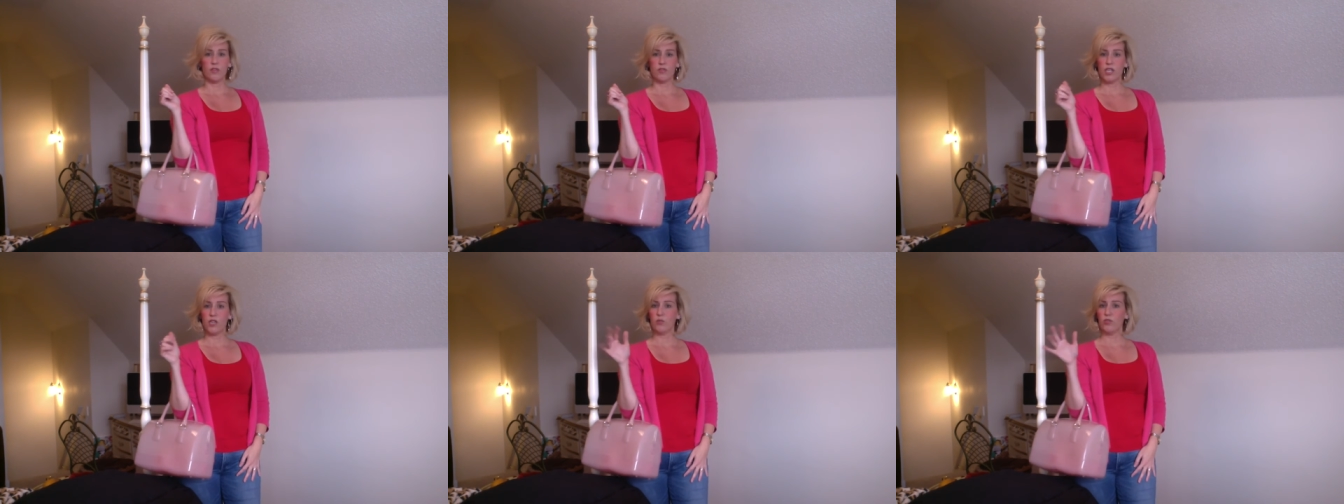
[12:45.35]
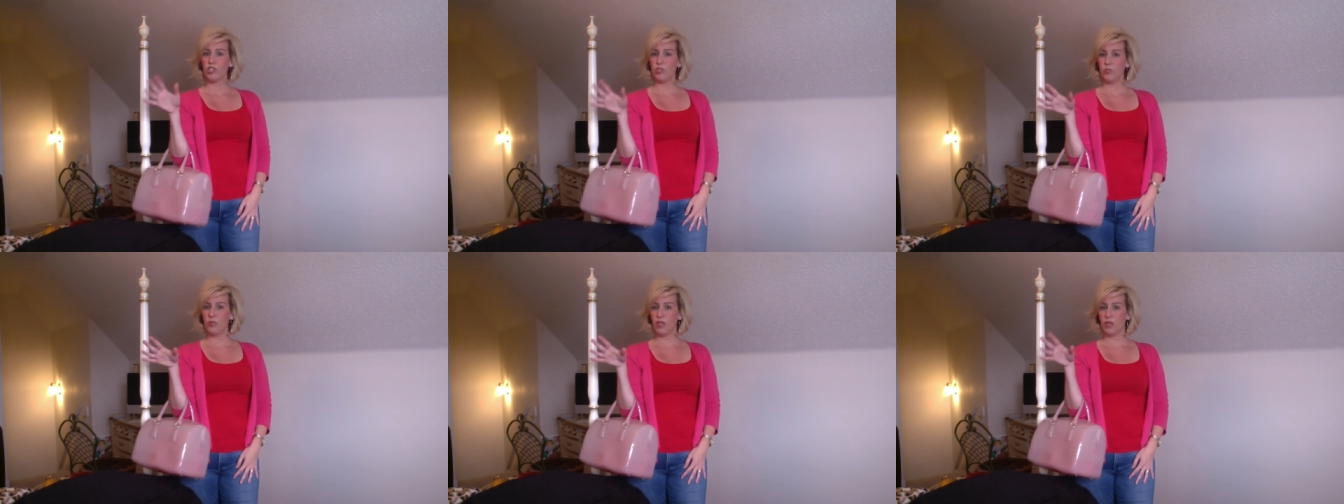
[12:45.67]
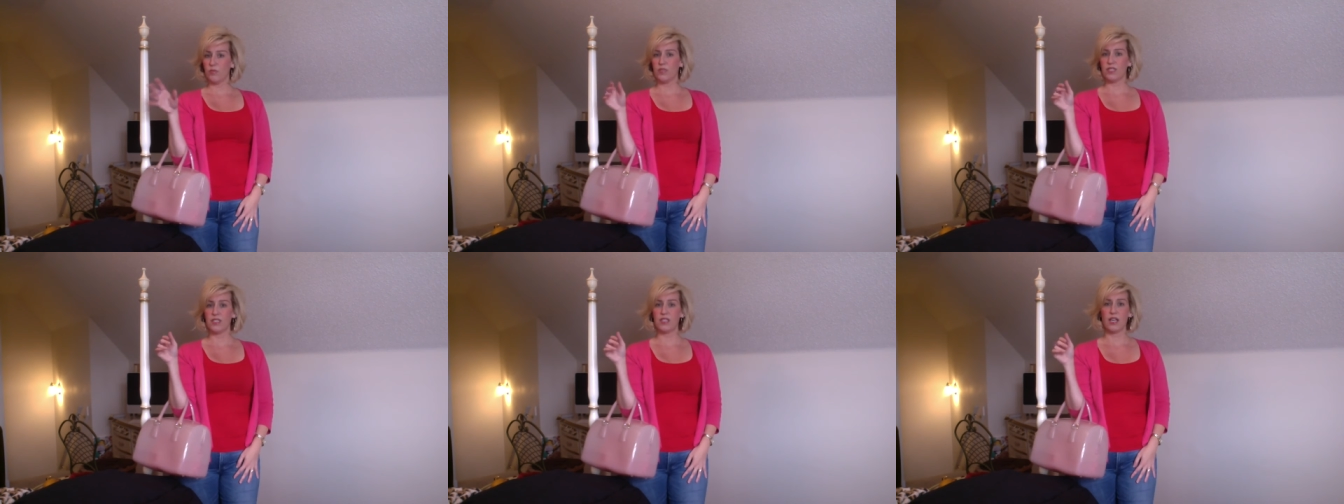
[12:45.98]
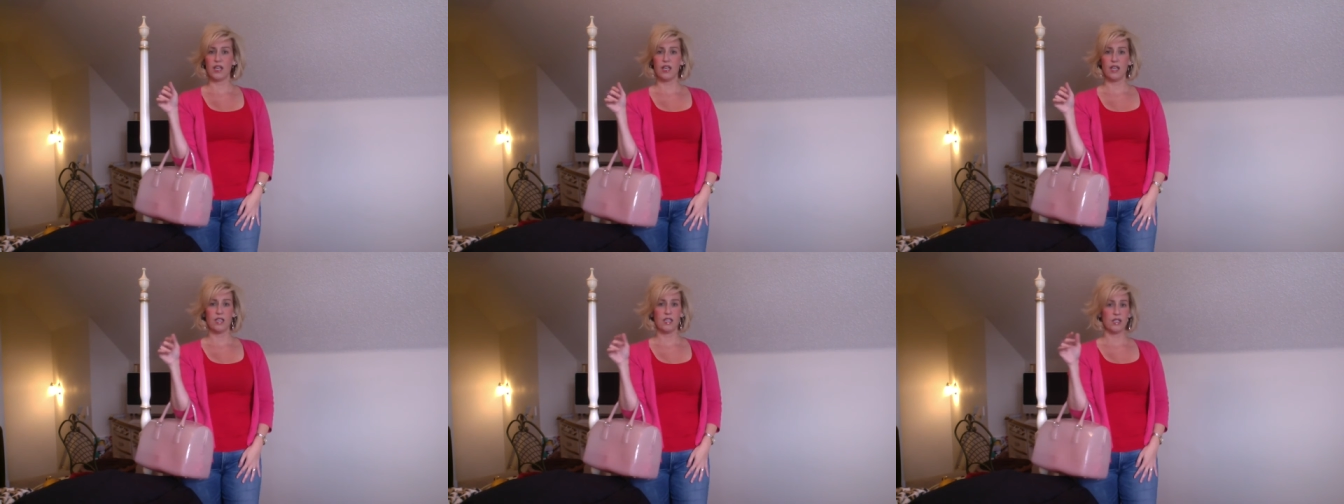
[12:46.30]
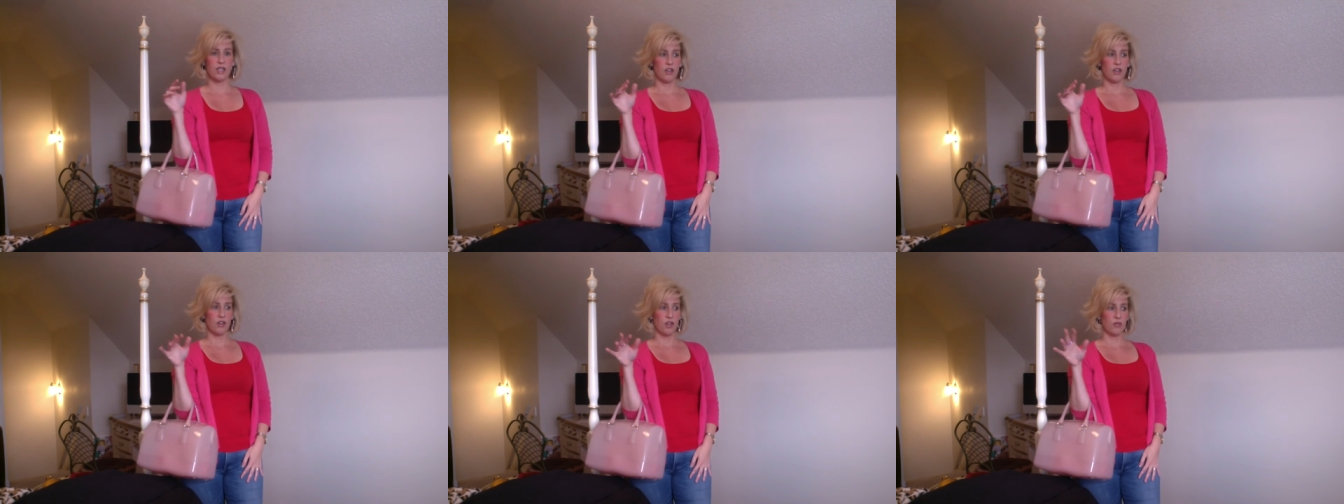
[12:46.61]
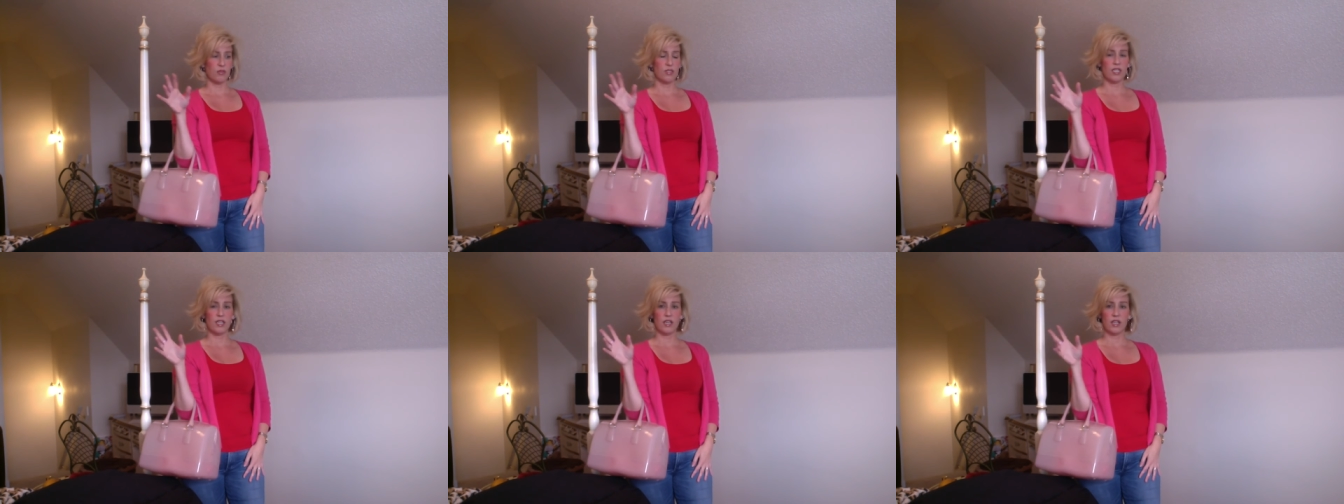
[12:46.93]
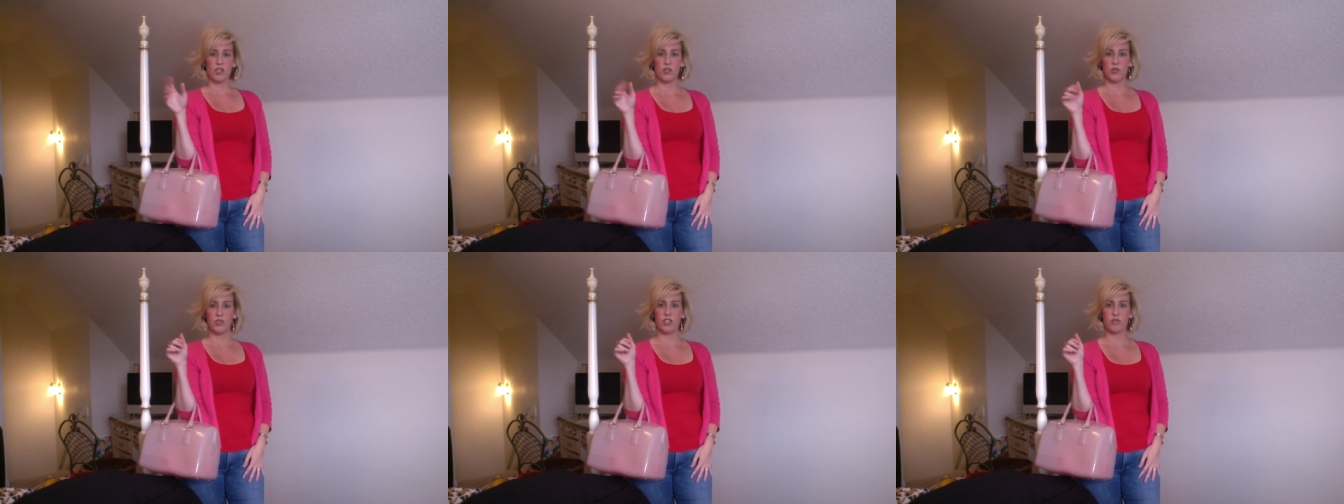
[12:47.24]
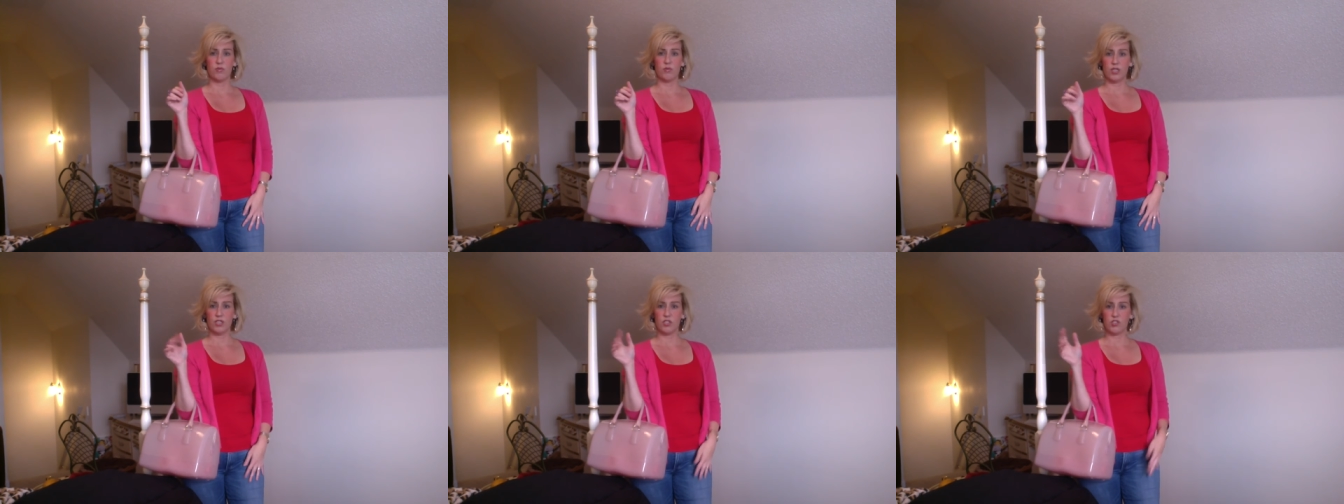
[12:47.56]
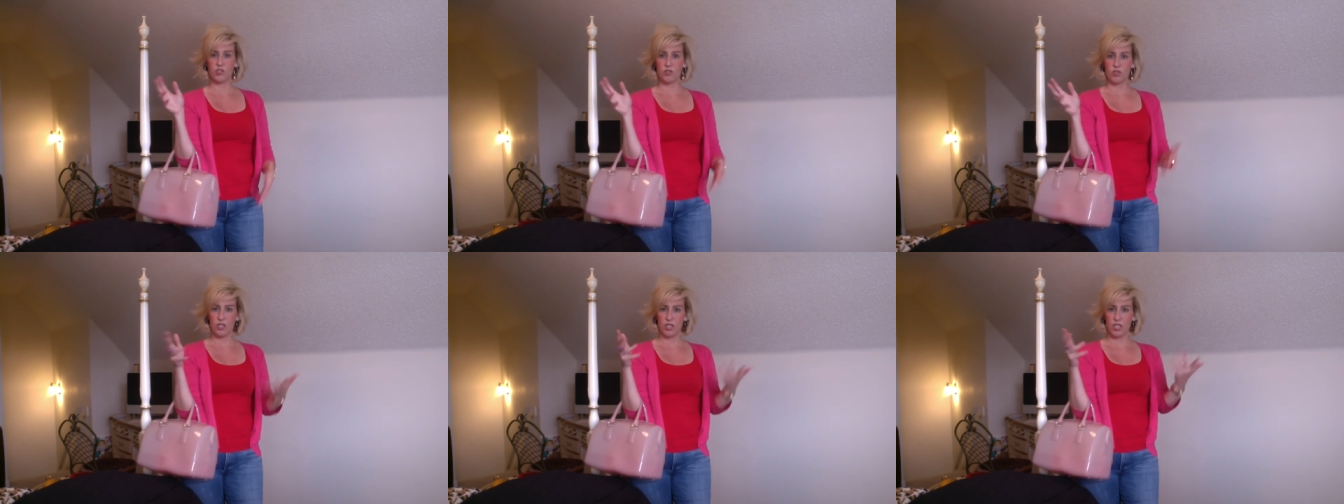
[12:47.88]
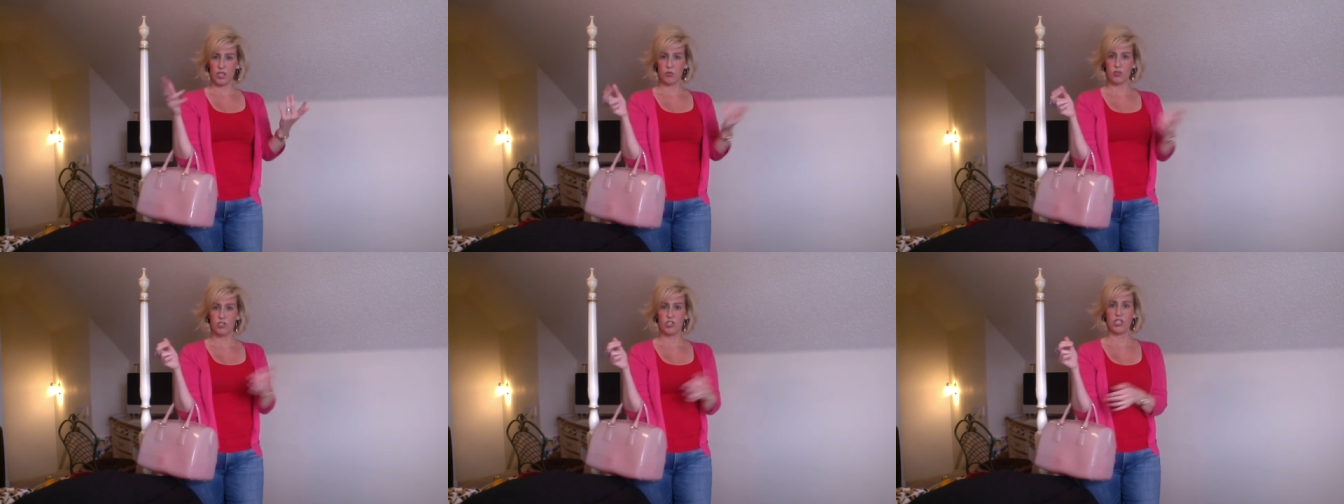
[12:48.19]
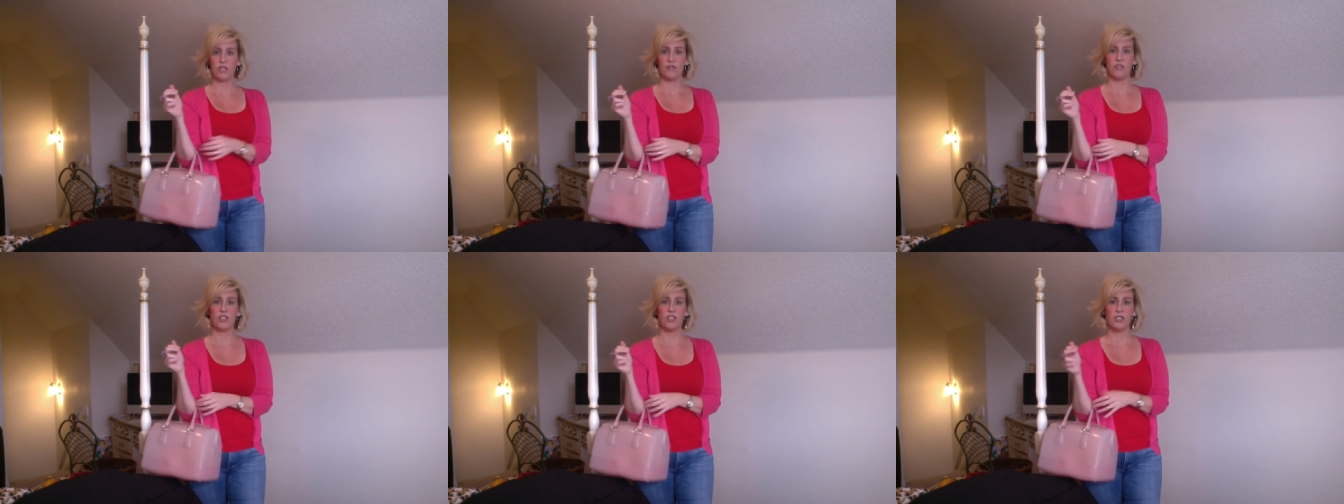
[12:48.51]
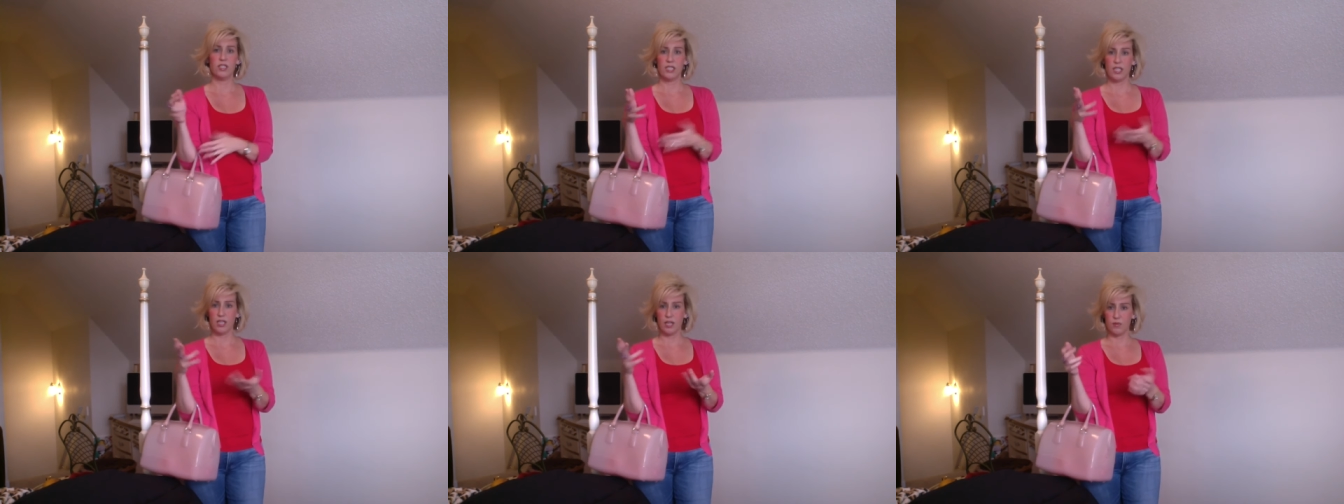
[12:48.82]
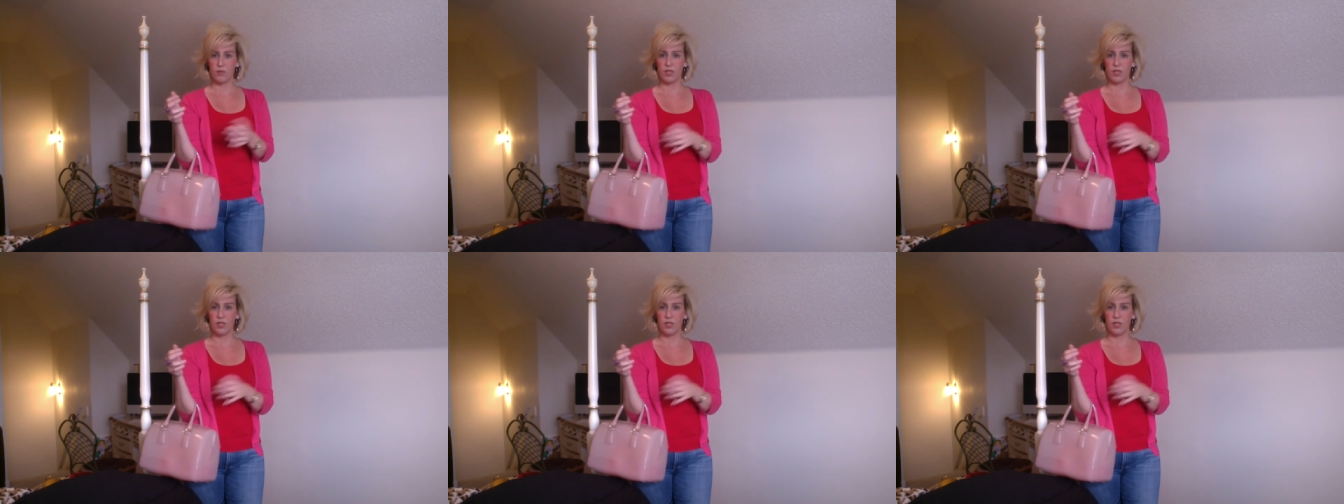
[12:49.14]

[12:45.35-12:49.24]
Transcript: They don't want you to be upset in their hotel or in their restaurant. They want you to have a good time.